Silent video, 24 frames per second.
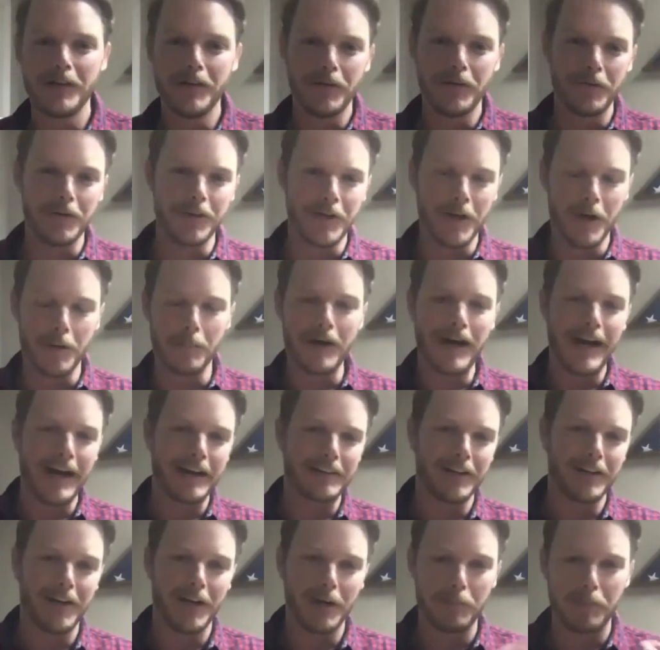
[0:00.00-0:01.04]
We go back
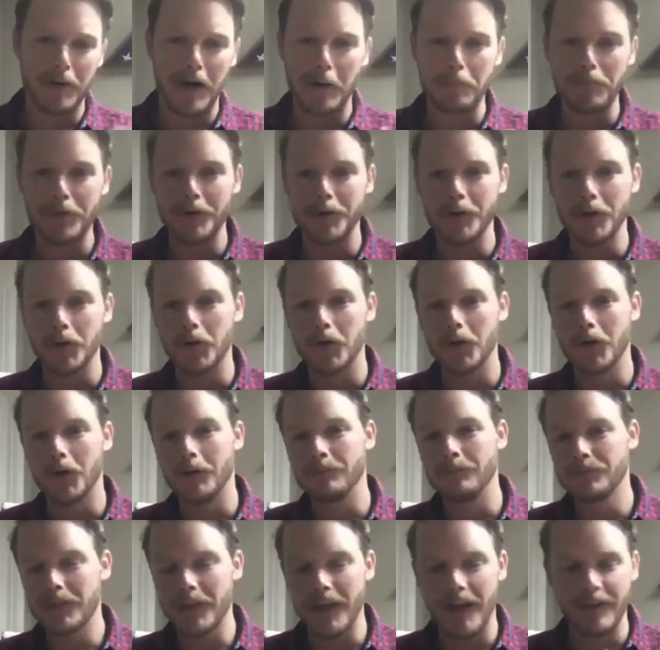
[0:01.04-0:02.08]
there, pop the door.
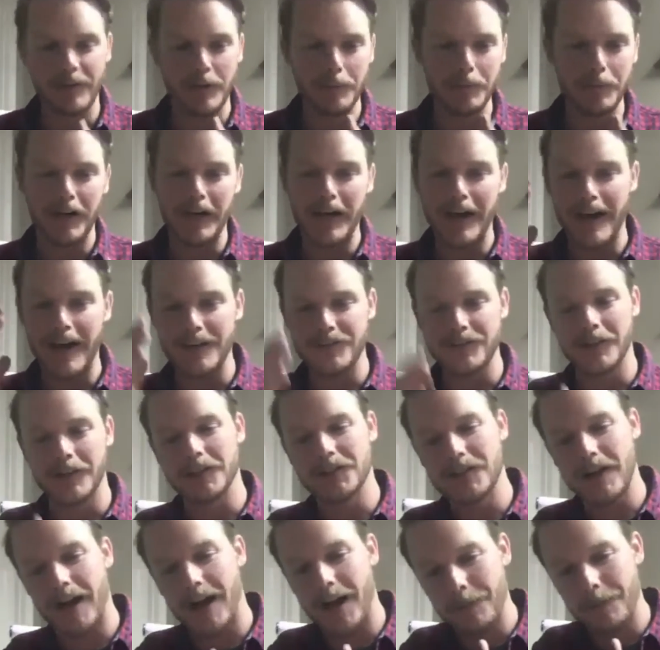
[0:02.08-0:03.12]
Everybody has an
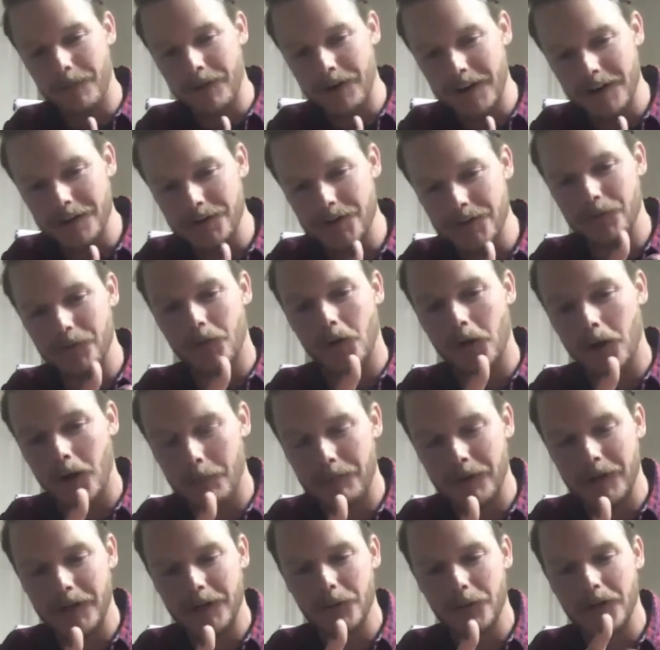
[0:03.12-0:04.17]
assignment as you roll up
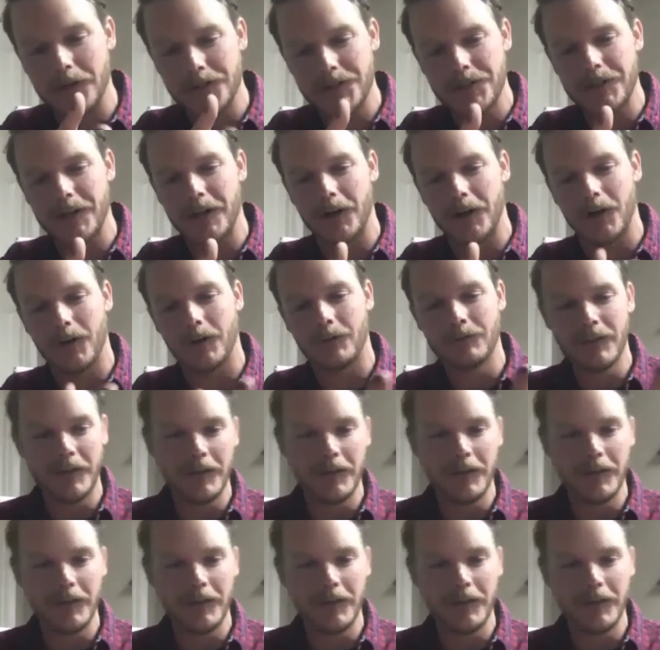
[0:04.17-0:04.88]
into a cell.